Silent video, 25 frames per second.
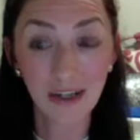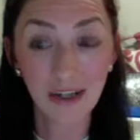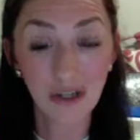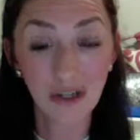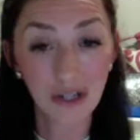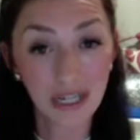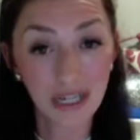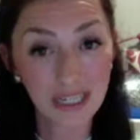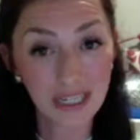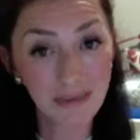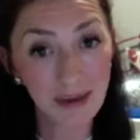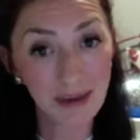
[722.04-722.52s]

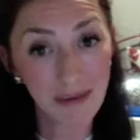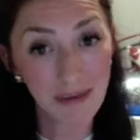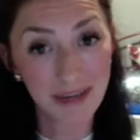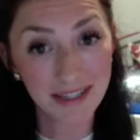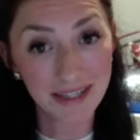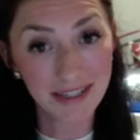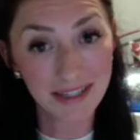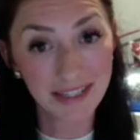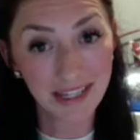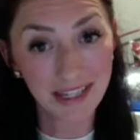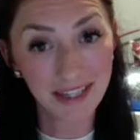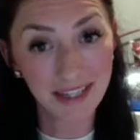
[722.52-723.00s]
she's my
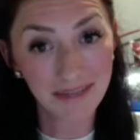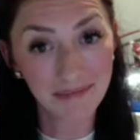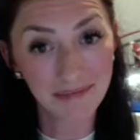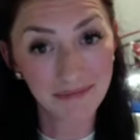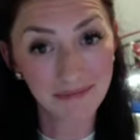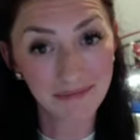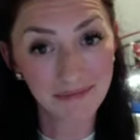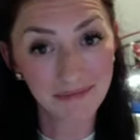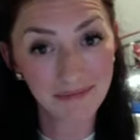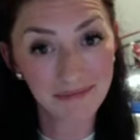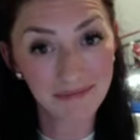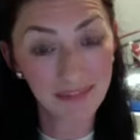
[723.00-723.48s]
bestie.
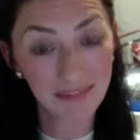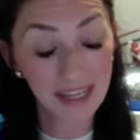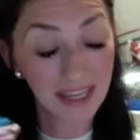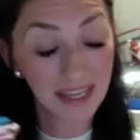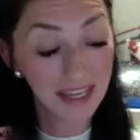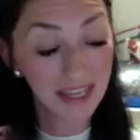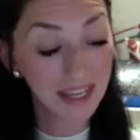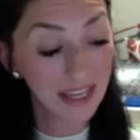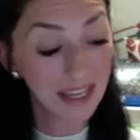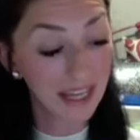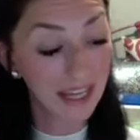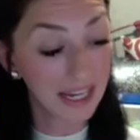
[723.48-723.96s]

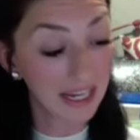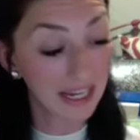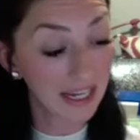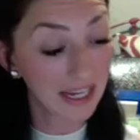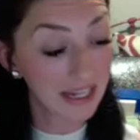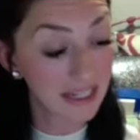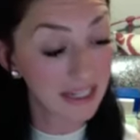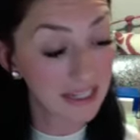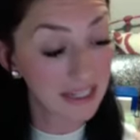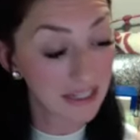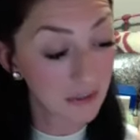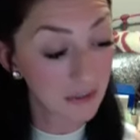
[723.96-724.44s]

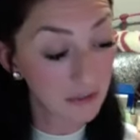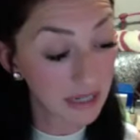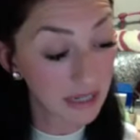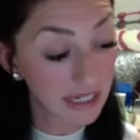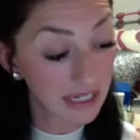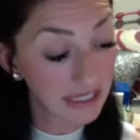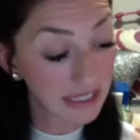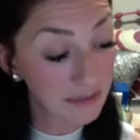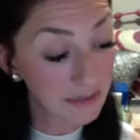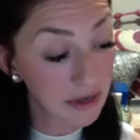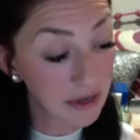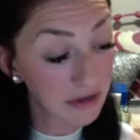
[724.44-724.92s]
And when I
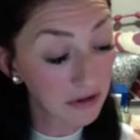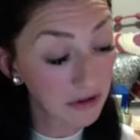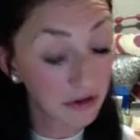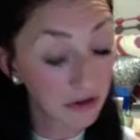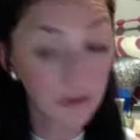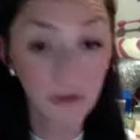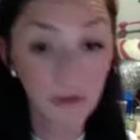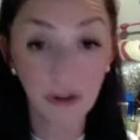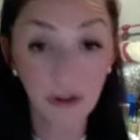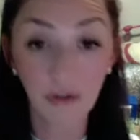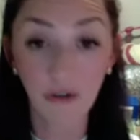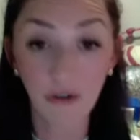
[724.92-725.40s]
smelled her
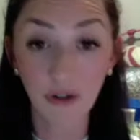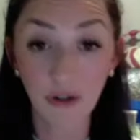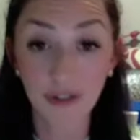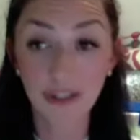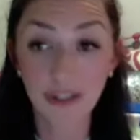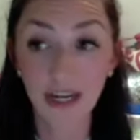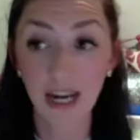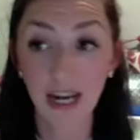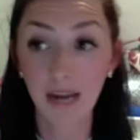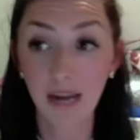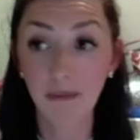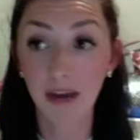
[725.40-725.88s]
for the first
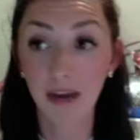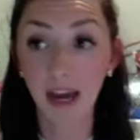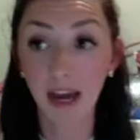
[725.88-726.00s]
time,